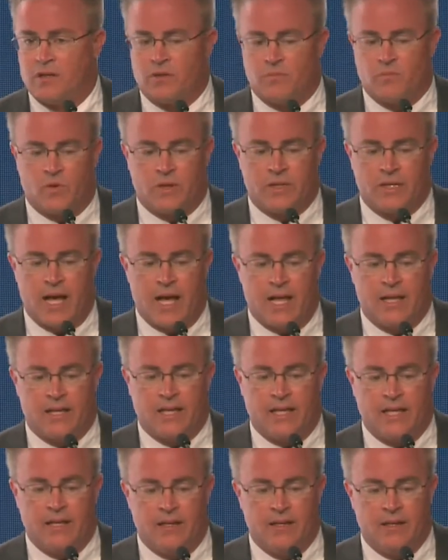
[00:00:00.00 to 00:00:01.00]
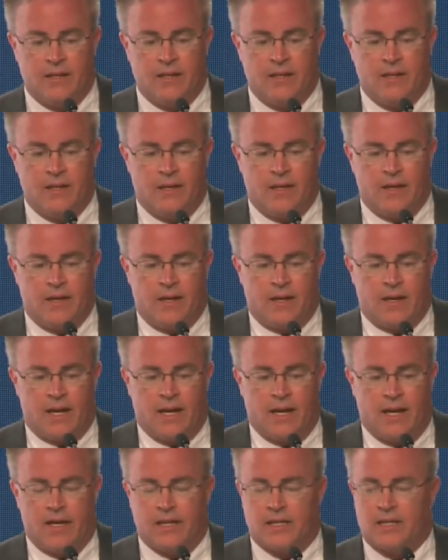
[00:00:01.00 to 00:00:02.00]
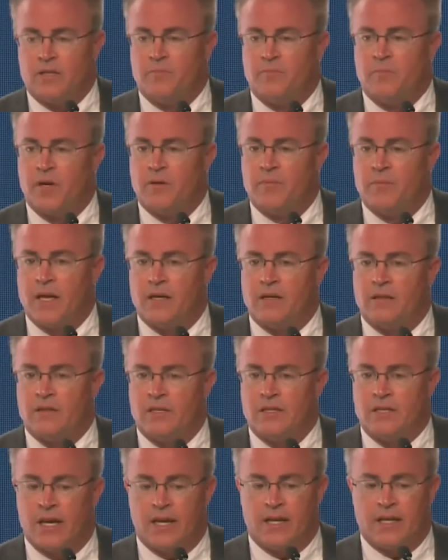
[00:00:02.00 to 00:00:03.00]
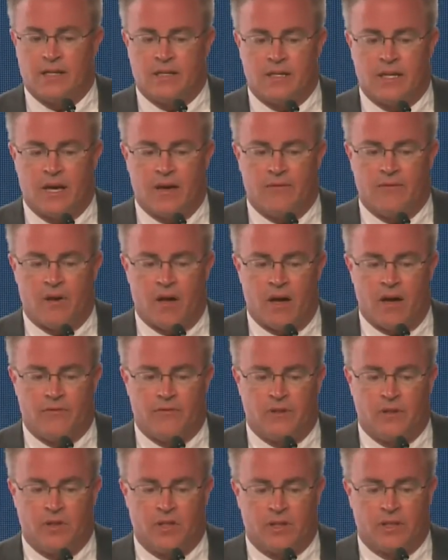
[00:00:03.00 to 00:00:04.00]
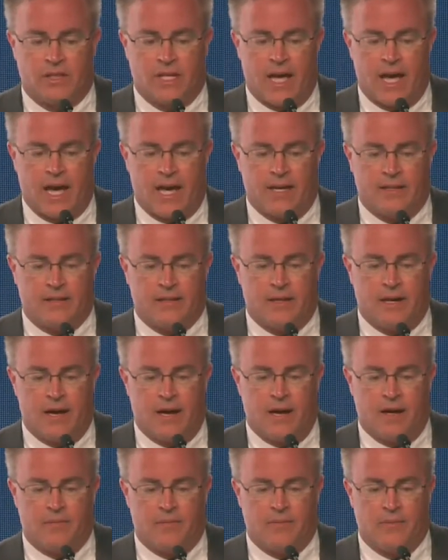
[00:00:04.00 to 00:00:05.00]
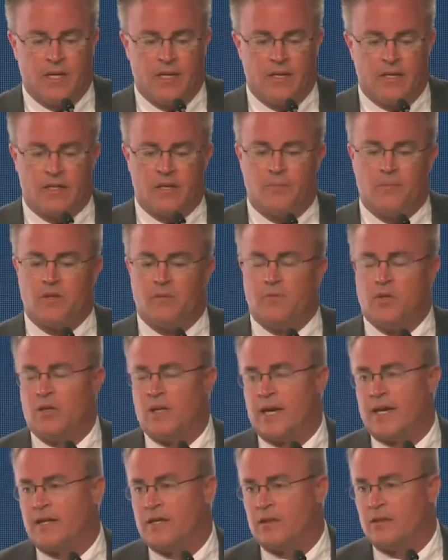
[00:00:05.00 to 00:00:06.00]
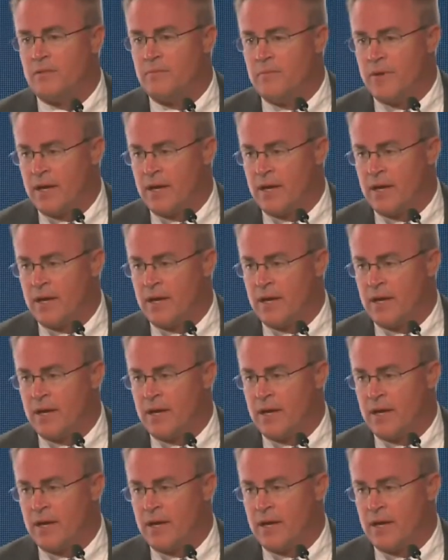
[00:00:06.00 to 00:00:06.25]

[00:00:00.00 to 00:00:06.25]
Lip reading: as mortality. And experimental studies have often looked at some of the molecular